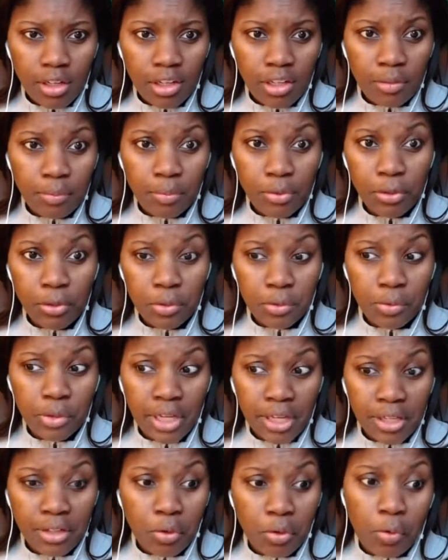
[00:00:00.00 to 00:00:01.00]

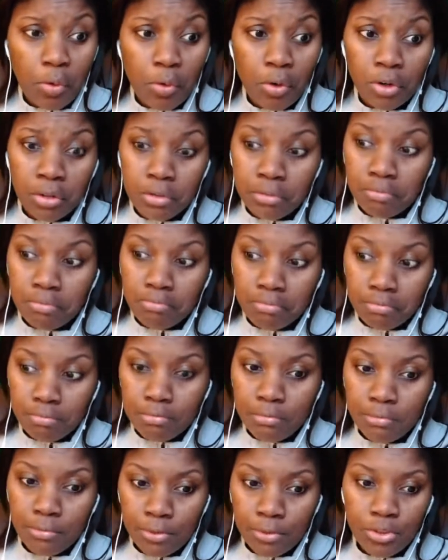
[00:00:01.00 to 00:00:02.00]
obliterate or
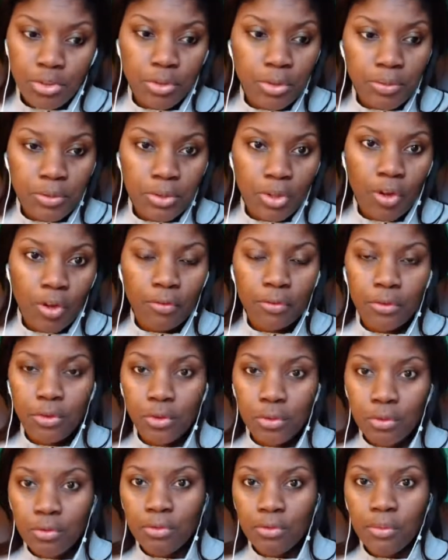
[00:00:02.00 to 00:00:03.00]
to absolve
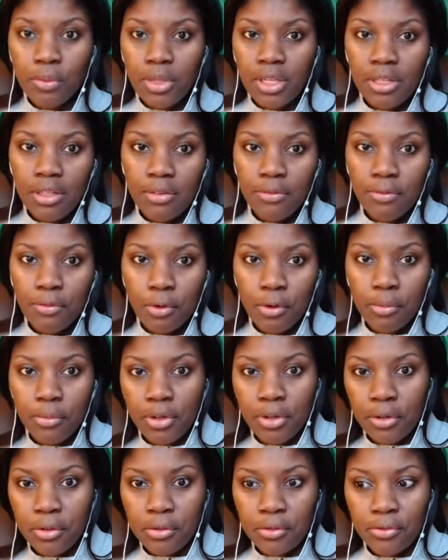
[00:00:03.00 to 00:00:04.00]
you from any form
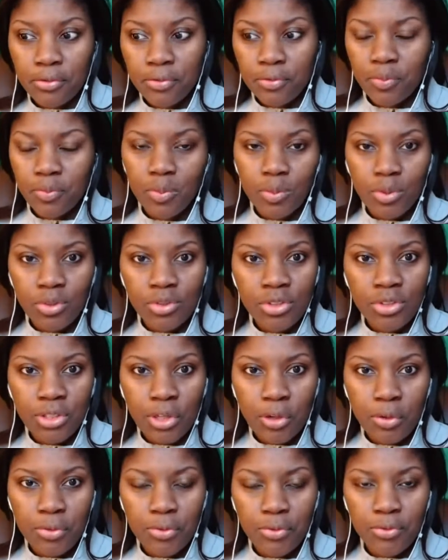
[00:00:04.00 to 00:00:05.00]
of
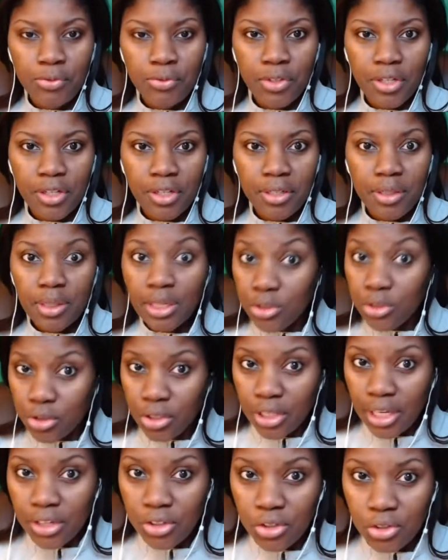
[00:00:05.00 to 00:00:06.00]
self
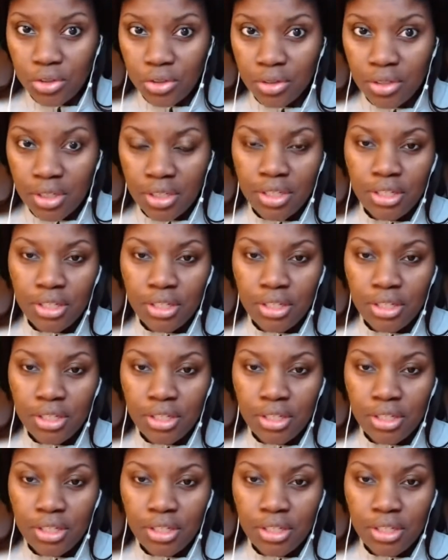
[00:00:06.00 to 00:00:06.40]
education.